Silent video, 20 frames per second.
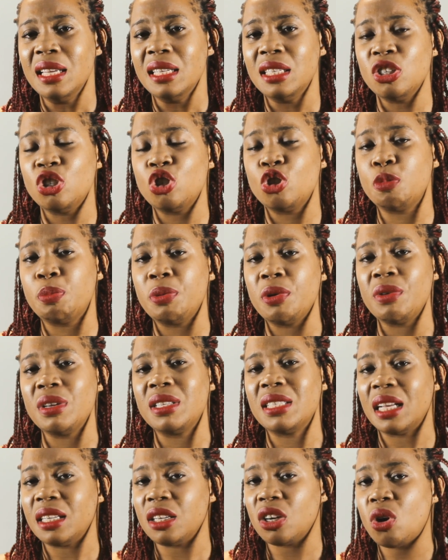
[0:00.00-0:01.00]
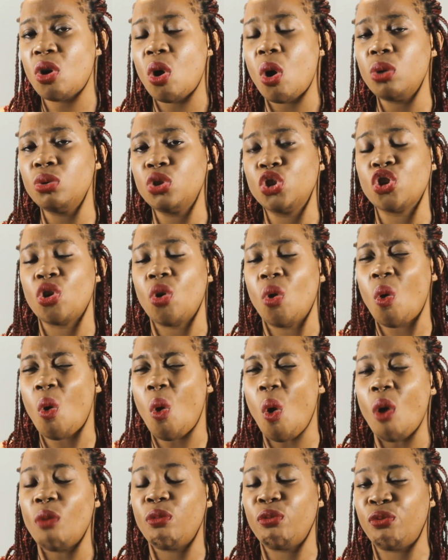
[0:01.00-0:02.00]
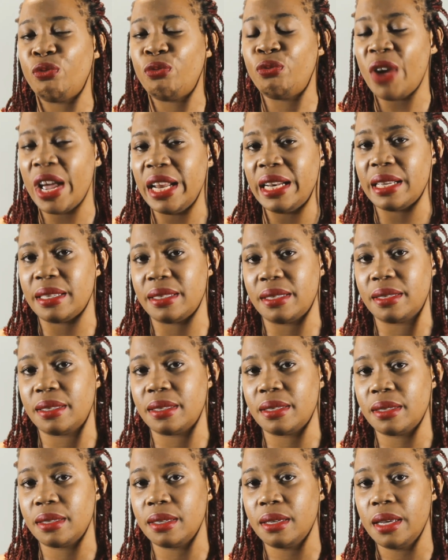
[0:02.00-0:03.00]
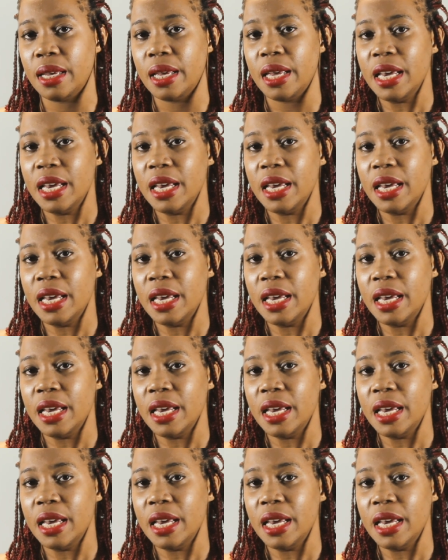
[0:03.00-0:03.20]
the spirit and the culture of fairness.